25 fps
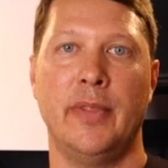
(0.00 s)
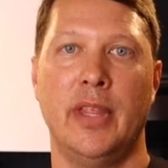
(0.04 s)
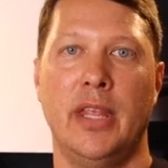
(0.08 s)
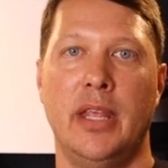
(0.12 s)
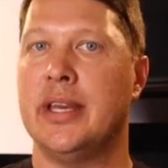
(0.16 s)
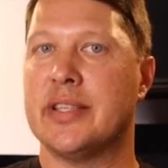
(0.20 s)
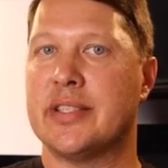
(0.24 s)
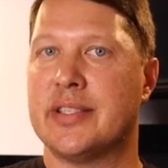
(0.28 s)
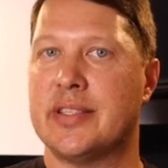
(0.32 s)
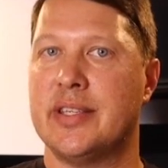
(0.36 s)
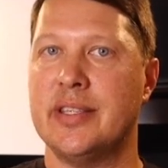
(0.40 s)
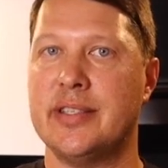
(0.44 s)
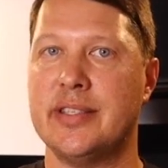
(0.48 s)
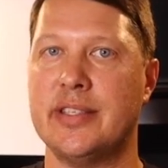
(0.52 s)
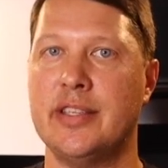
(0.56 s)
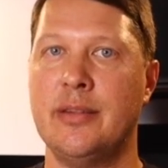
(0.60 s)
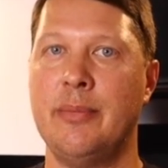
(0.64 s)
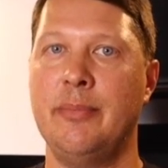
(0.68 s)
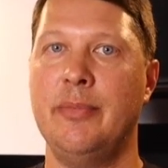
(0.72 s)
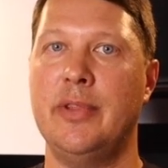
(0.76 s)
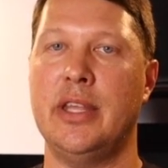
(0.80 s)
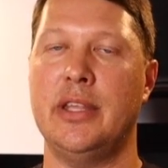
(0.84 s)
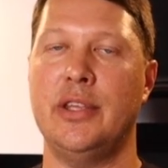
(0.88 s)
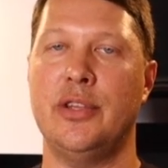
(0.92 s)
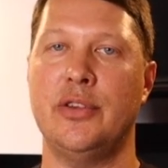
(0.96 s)
In a
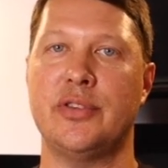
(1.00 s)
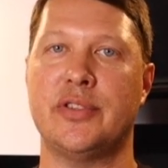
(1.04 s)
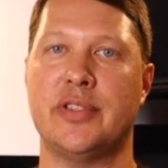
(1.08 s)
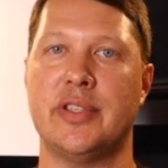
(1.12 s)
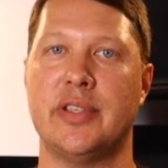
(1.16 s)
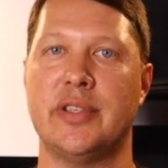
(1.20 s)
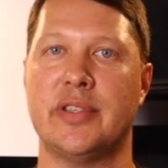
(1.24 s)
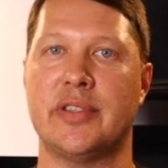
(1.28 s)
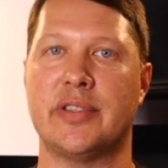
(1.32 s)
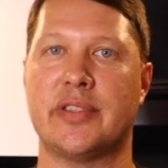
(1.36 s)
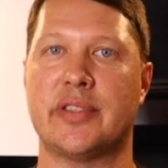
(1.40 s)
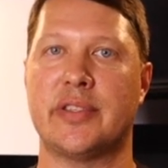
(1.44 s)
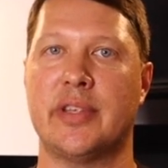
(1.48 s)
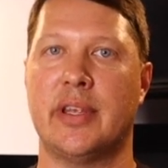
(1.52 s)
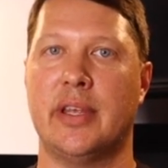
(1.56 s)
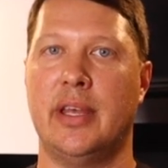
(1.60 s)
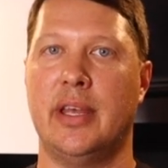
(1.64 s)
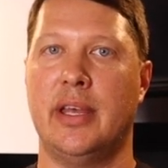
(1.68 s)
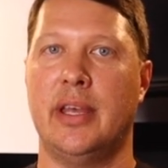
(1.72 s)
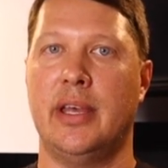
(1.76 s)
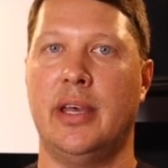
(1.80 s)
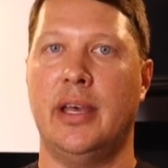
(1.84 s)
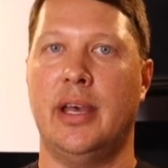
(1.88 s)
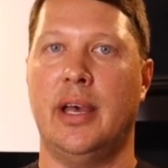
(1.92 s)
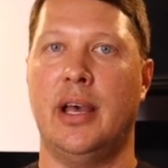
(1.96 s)
system that uses
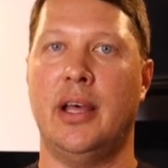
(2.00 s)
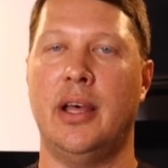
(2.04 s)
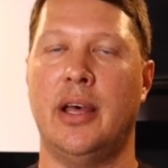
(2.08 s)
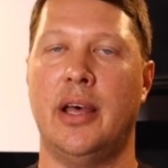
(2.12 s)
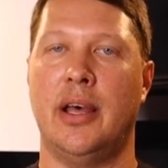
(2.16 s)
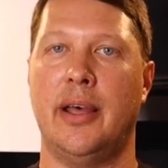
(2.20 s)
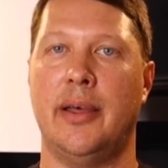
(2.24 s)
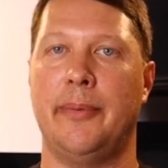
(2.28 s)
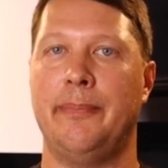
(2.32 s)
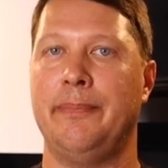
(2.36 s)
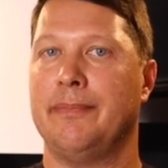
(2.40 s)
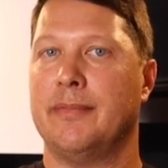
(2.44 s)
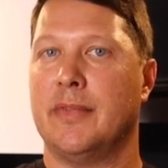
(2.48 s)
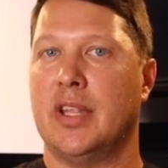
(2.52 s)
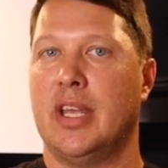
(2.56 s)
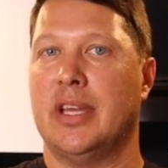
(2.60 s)
uh,